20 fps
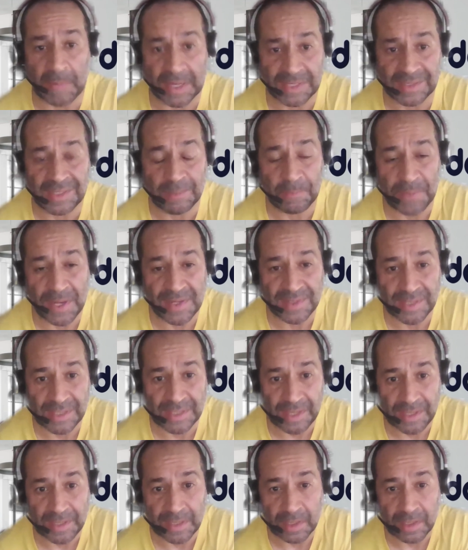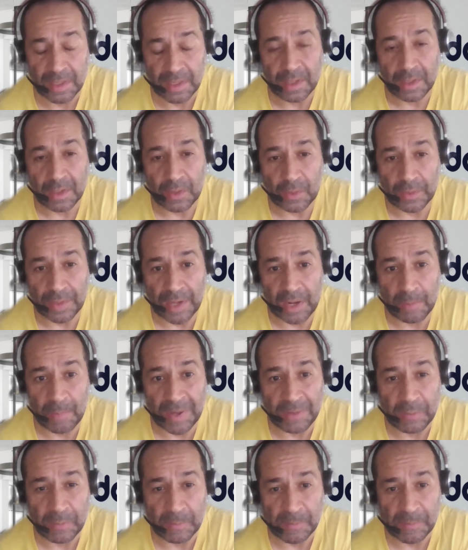But it depends again on how
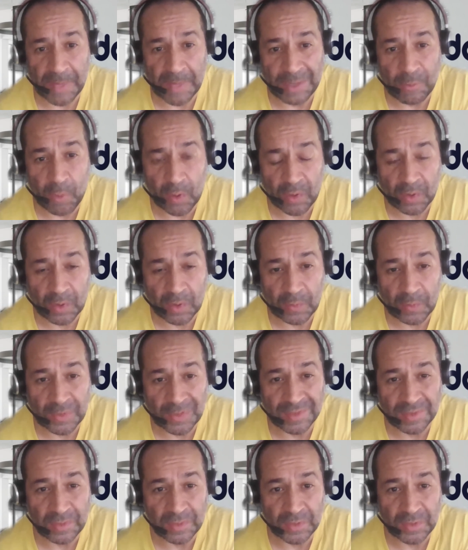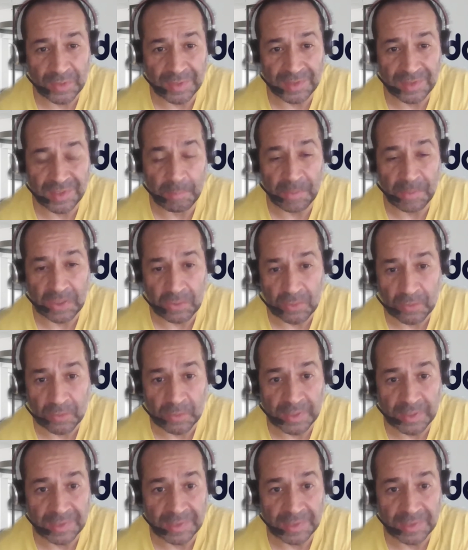my workload is using the CPU.